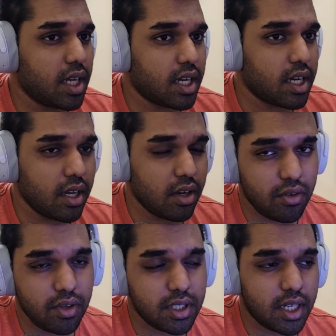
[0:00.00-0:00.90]
I heard
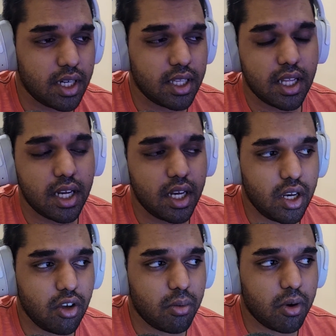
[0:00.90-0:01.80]
recently that I didn't know
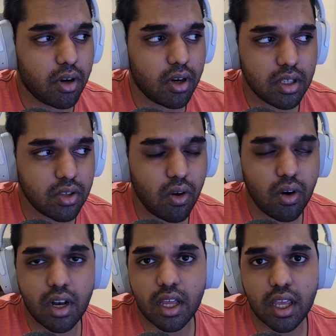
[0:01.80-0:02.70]
about is called
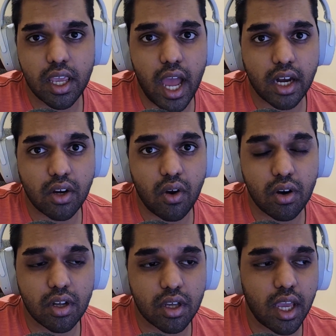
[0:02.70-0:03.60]
Gatod.
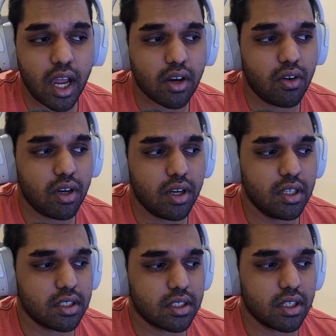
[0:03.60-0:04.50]
Gatod
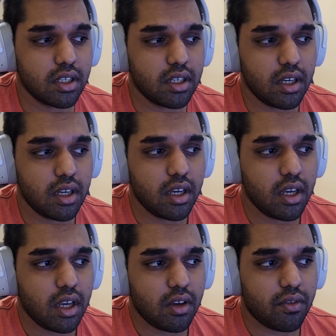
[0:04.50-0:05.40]
is a
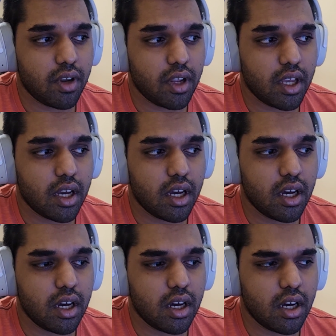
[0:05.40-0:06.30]
free
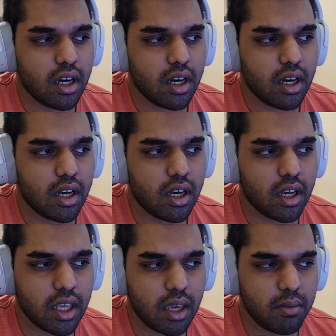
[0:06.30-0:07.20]

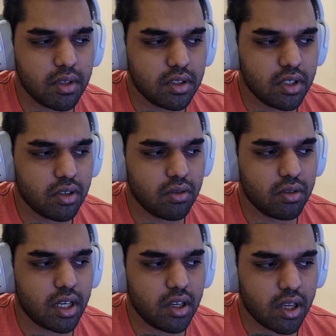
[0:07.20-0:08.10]
game engine tool
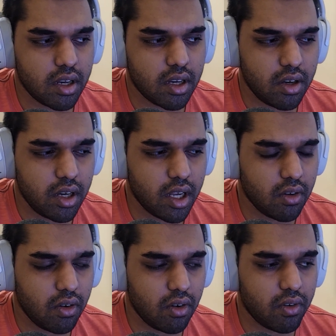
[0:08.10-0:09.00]
that you can
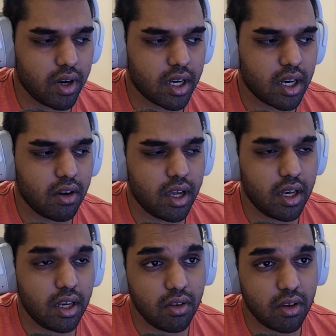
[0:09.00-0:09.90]
download right now, and
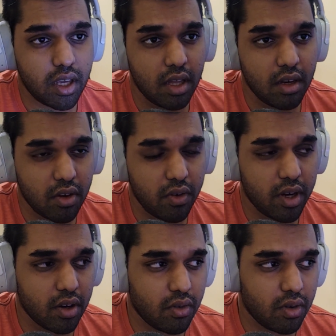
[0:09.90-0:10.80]
you can create your
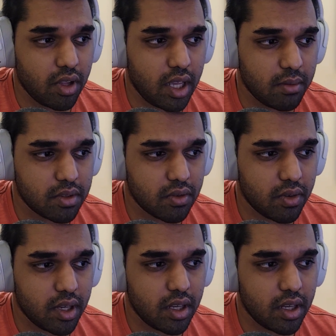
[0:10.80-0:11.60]
own games through it.